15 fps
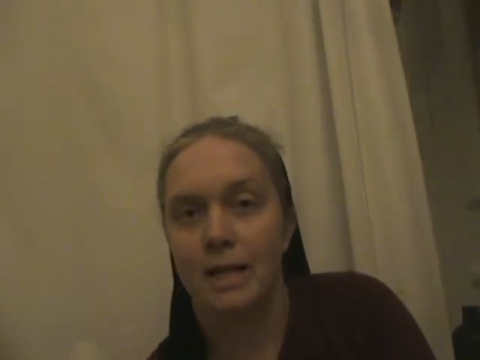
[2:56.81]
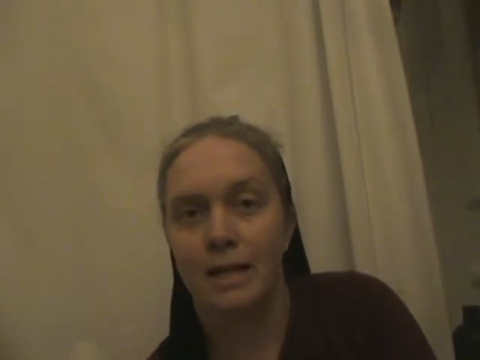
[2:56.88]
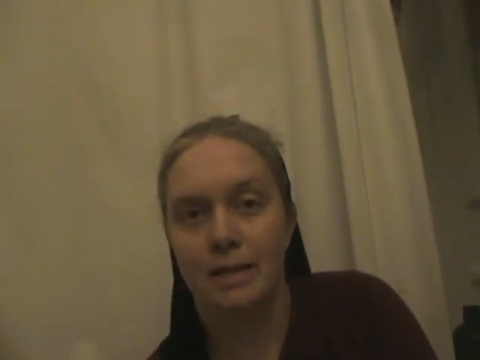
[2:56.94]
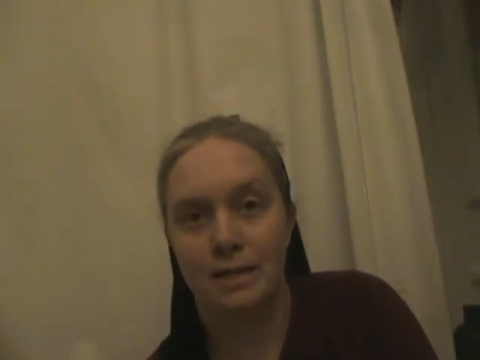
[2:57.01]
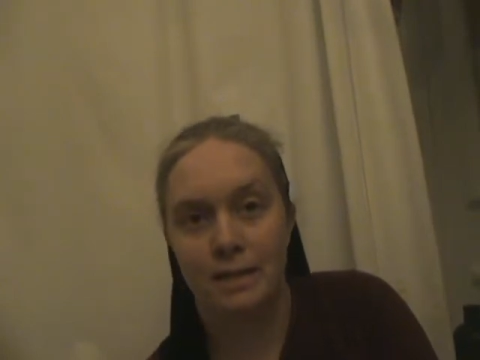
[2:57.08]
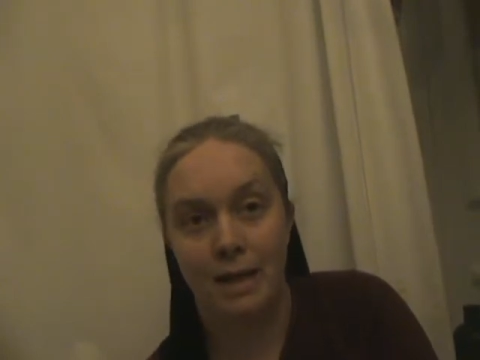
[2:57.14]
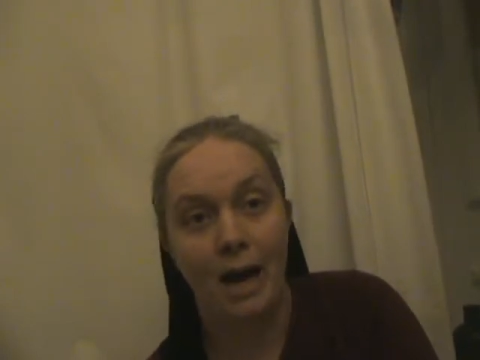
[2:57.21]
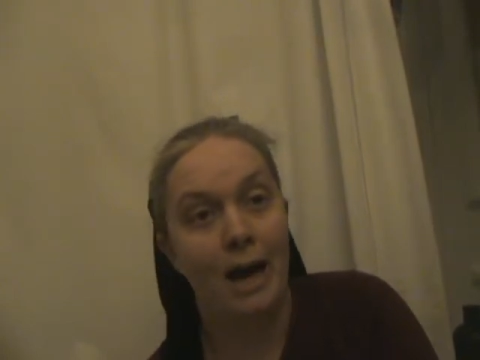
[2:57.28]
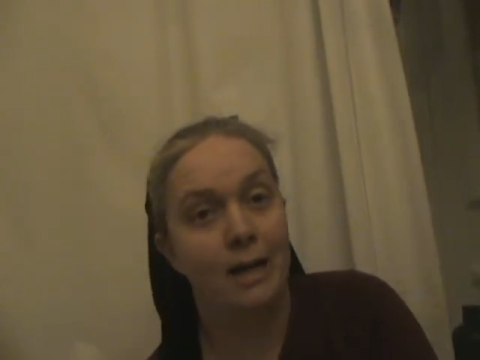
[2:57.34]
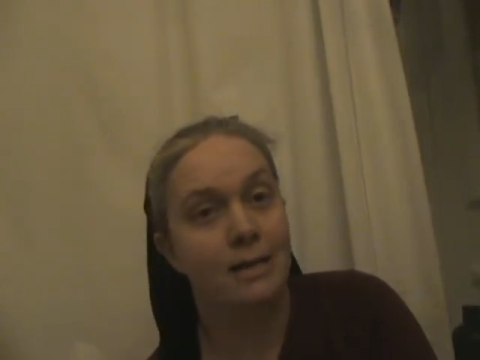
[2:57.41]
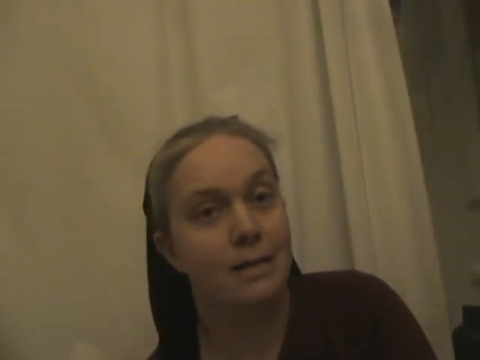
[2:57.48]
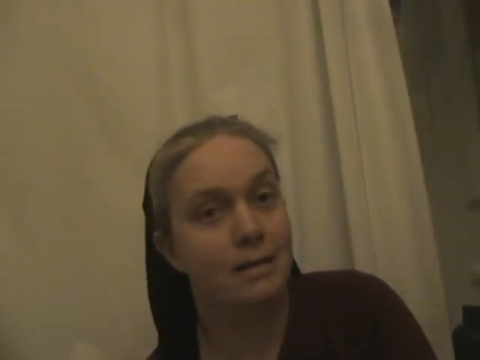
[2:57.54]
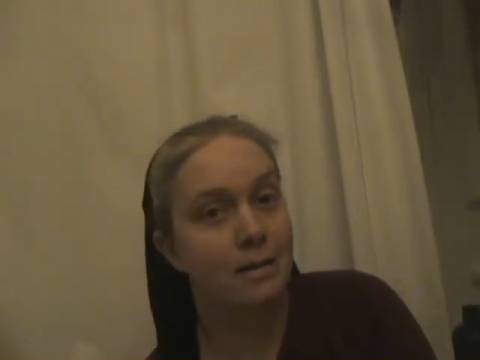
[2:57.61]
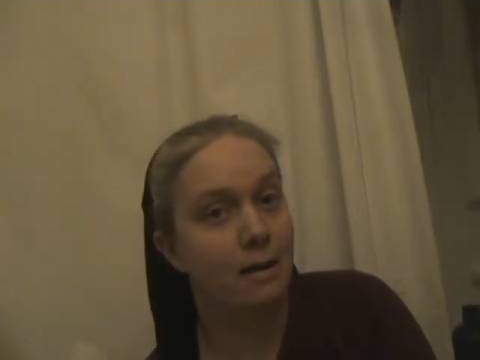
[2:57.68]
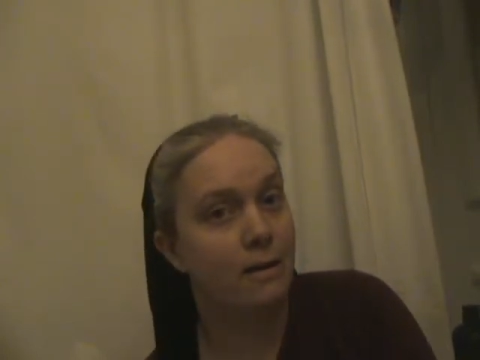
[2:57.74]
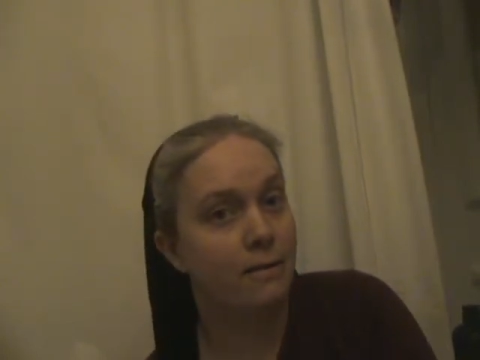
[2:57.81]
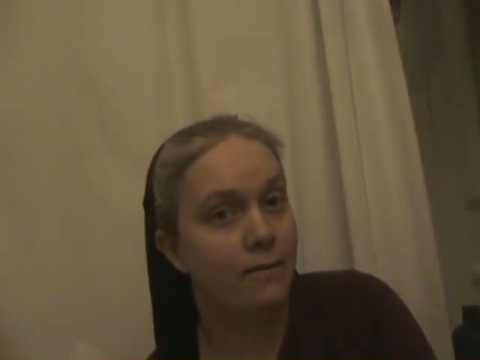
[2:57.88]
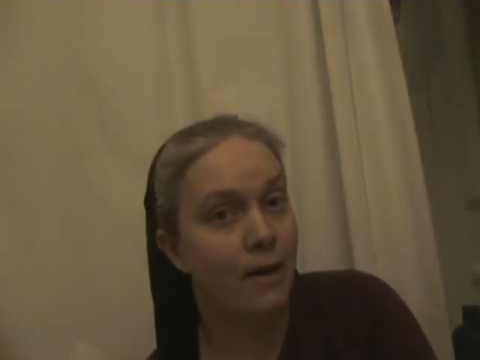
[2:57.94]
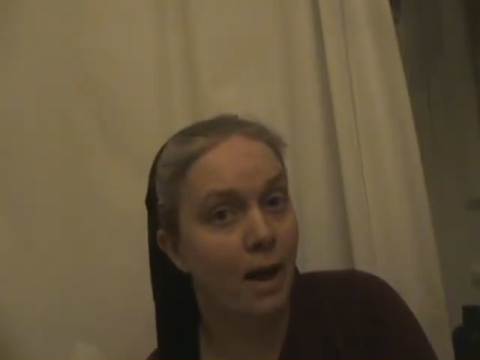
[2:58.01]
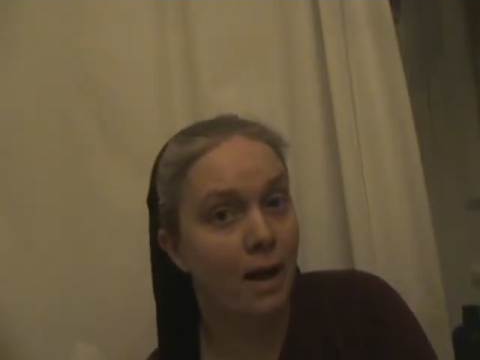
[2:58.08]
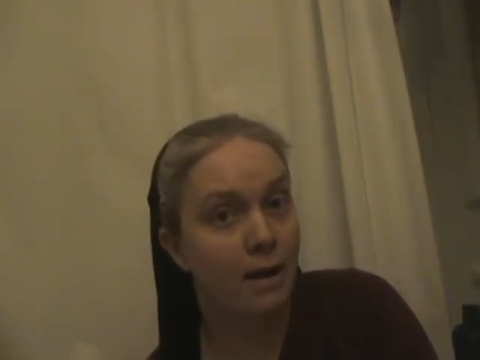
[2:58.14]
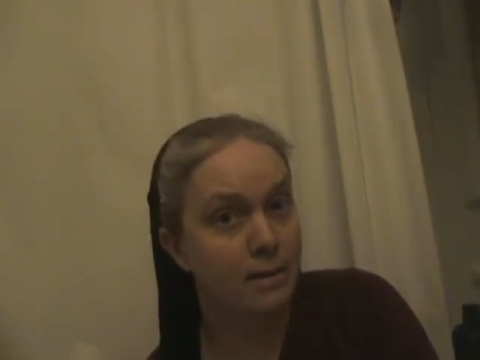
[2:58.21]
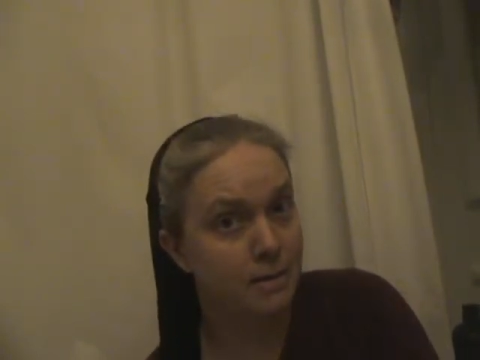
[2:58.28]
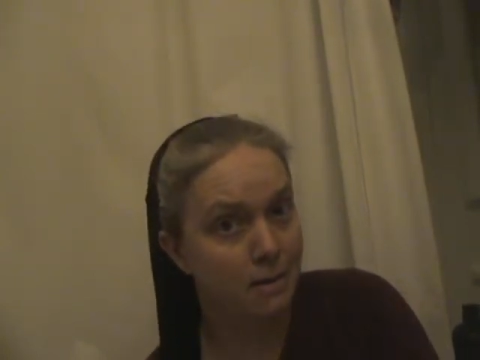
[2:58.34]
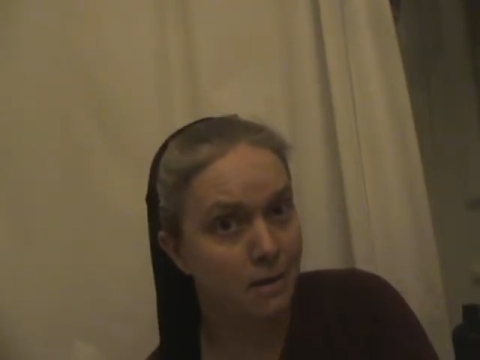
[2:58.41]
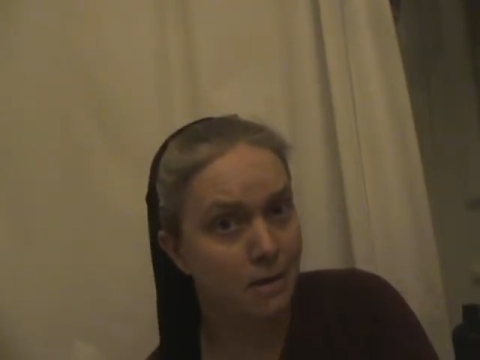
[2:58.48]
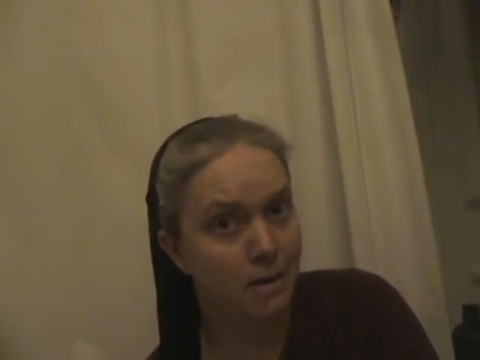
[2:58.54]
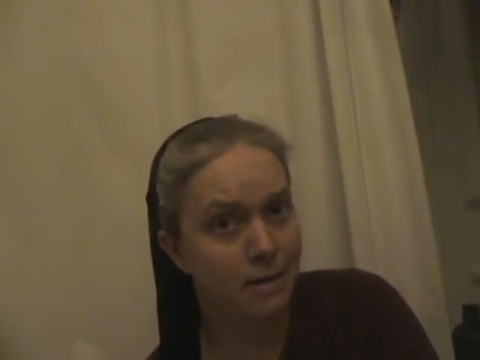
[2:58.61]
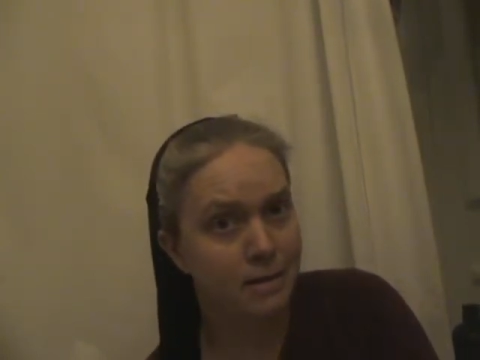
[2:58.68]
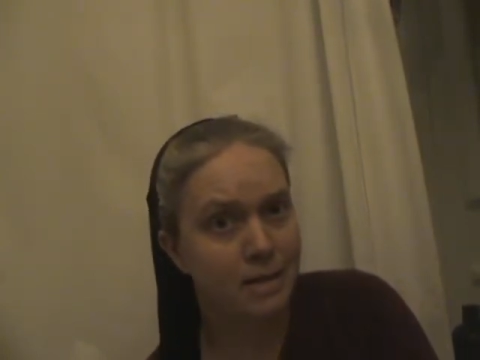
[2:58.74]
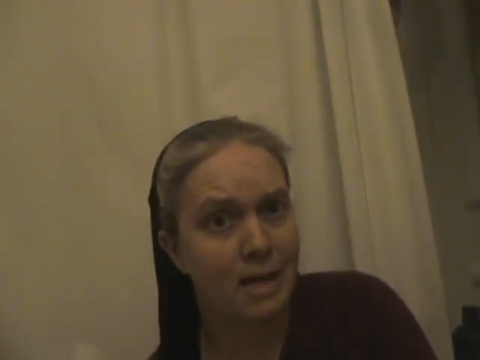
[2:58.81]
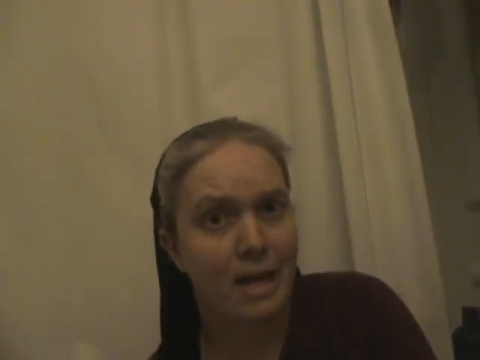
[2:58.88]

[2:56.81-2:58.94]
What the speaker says: they did not love God's laws.